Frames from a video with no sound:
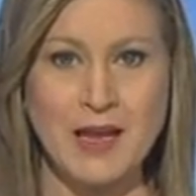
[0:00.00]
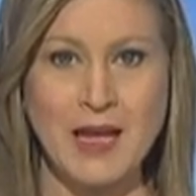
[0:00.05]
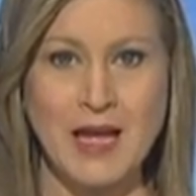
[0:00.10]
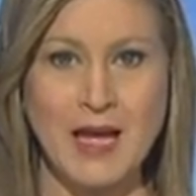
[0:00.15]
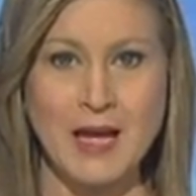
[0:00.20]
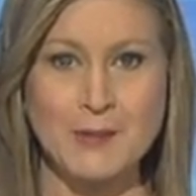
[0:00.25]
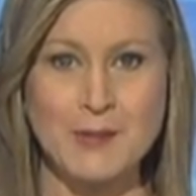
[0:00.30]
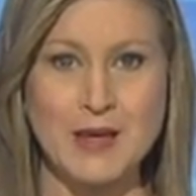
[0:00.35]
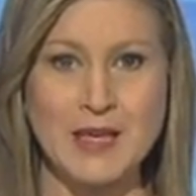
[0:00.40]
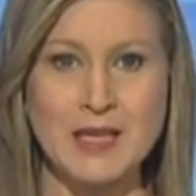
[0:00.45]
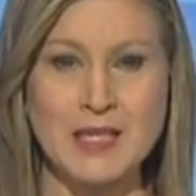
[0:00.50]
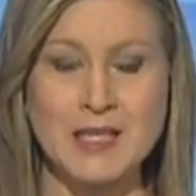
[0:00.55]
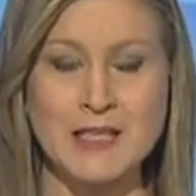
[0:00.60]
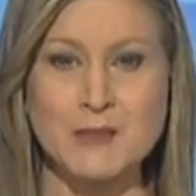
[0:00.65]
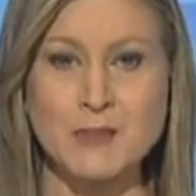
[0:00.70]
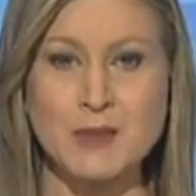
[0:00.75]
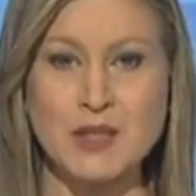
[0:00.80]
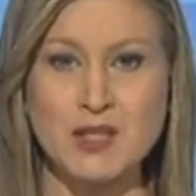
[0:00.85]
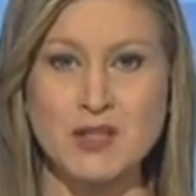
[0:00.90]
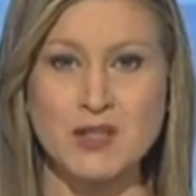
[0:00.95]
Albania's
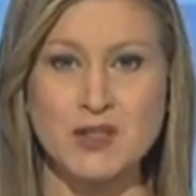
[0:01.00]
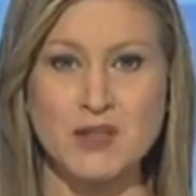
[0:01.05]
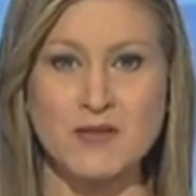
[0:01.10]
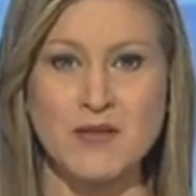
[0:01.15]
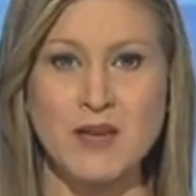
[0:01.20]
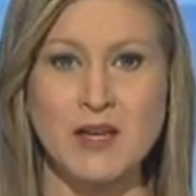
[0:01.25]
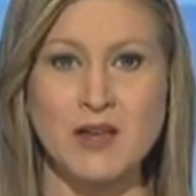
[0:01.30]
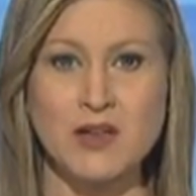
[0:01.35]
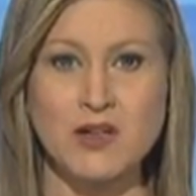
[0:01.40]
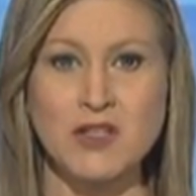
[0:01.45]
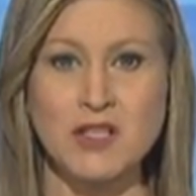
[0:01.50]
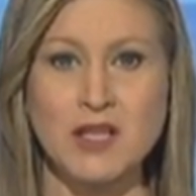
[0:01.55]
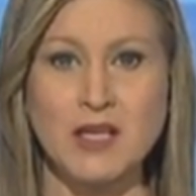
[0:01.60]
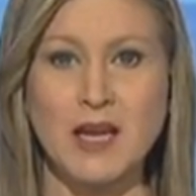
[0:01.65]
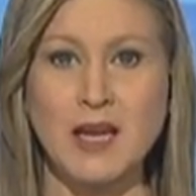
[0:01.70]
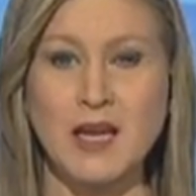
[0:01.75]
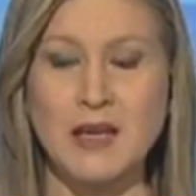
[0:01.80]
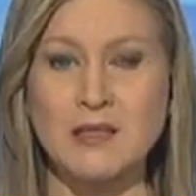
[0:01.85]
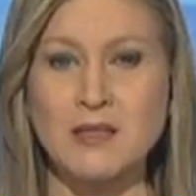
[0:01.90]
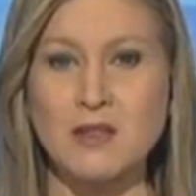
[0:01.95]
Minister of Energy
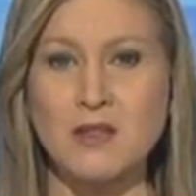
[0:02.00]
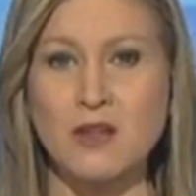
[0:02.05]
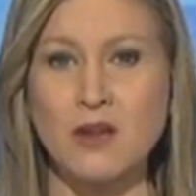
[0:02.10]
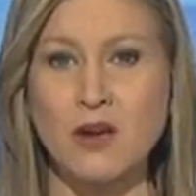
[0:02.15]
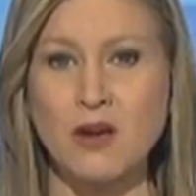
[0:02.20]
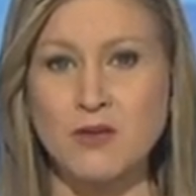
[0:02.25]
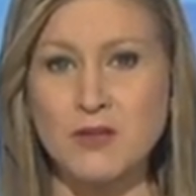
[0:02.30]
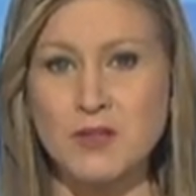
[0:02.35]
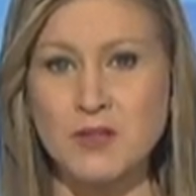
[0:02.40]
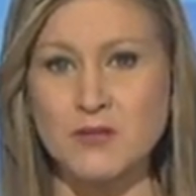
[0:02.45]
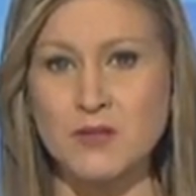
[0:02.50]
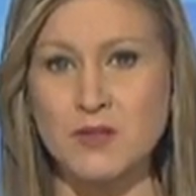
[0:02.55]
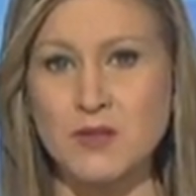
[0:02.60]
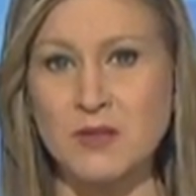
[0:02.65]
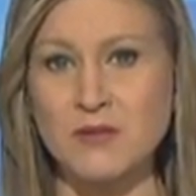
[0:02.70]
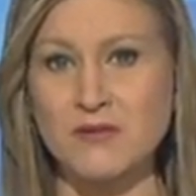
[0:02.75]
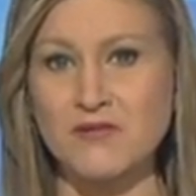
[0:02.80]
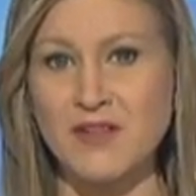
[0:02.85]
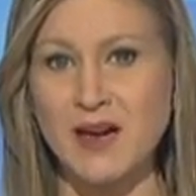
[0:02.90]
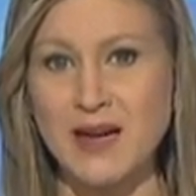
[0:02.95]
and Kosovo's
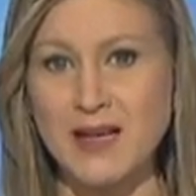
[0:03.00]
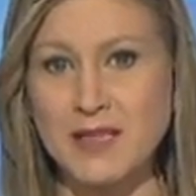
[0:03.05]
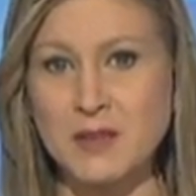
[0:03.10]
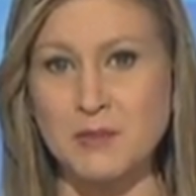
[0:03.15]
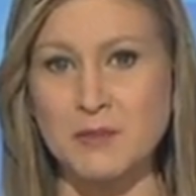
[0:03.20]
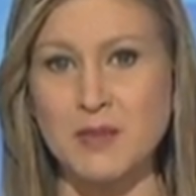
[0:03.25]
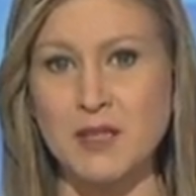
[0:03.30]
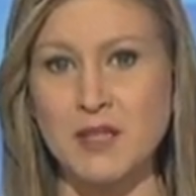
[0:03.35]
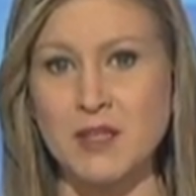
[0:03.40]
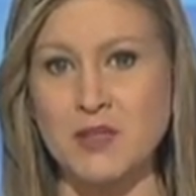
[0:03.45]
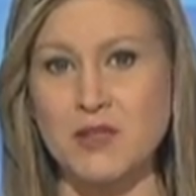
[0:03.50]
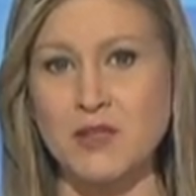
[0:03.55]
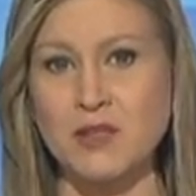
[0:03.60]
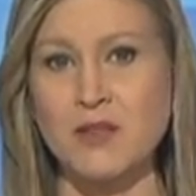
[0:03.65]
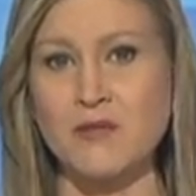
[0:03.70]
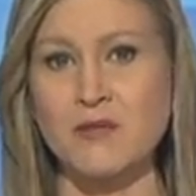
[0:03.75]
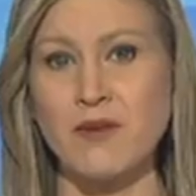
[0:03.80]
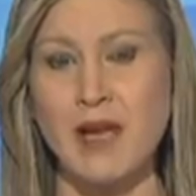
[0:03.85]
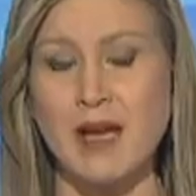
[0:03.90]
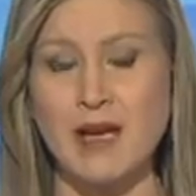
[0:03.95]
Vice Minister
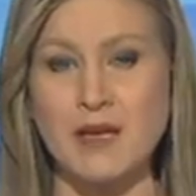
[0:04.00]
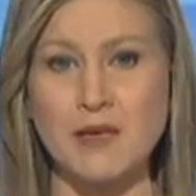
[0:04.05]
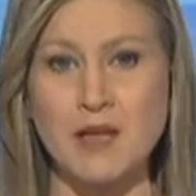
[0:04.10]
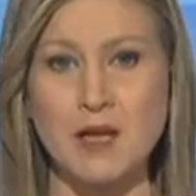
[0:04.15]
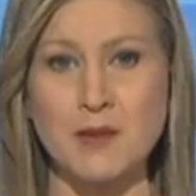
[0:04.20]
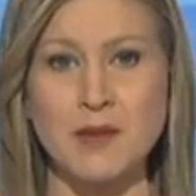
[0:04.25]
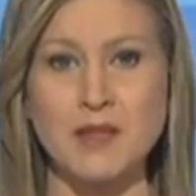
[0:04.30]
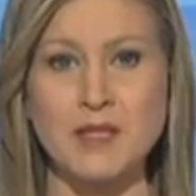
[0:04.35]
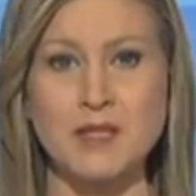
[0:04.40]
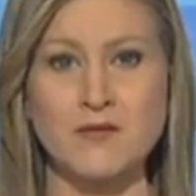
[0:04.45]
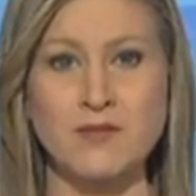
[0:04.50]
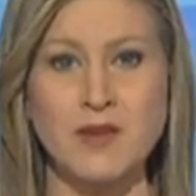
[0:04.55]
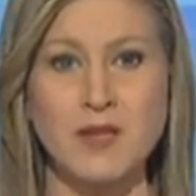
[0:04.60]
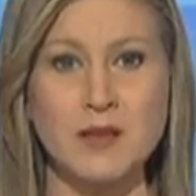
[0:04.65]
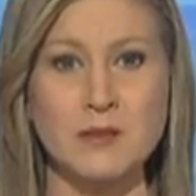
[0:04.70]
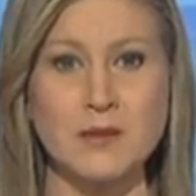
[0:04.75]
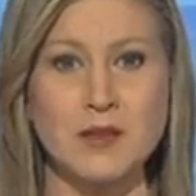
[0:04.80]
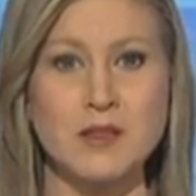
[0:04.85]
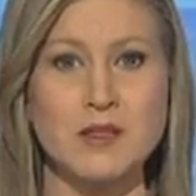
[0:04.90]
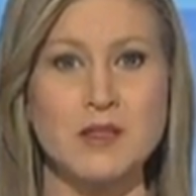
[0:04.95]
of Economic
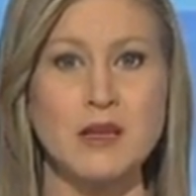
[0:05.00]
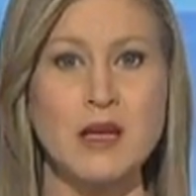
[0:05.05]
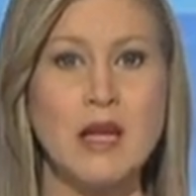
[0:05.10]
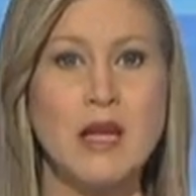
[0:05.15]
Development